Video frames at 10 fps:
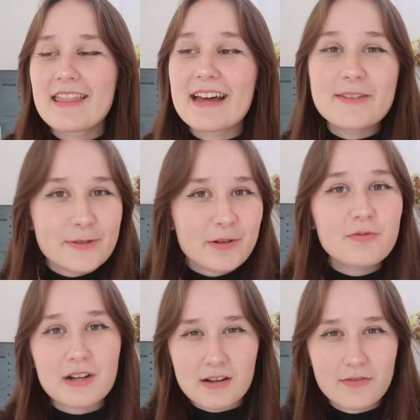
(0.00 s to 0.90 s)
that sort
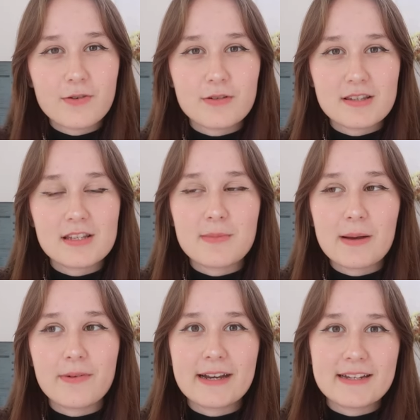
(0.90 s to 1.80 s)
of reinforces
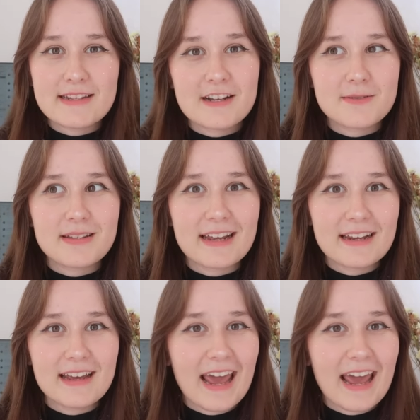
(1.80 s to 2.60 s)
my brain and tells me like,